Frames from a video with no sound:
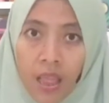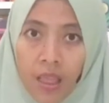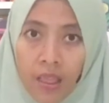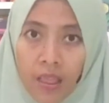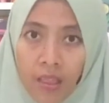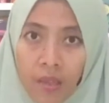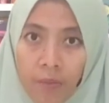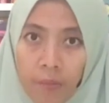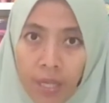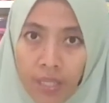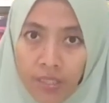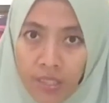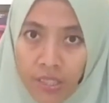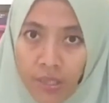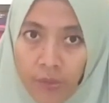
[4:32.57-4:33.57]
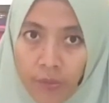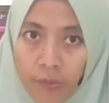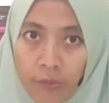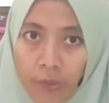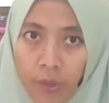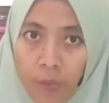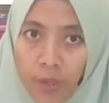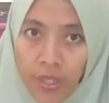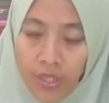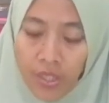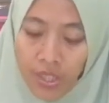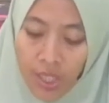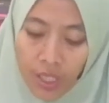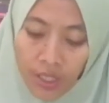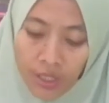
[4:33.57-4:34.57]
the material from one
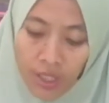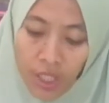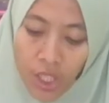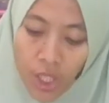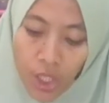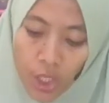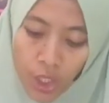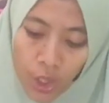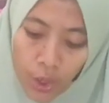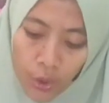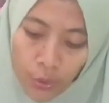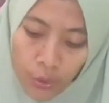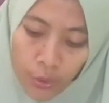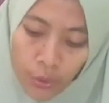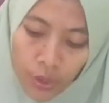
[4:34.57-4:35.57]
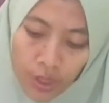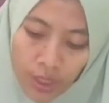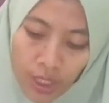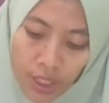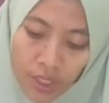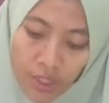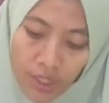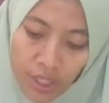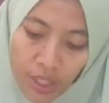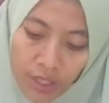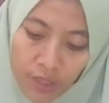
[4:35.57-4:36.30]
jug into another jug.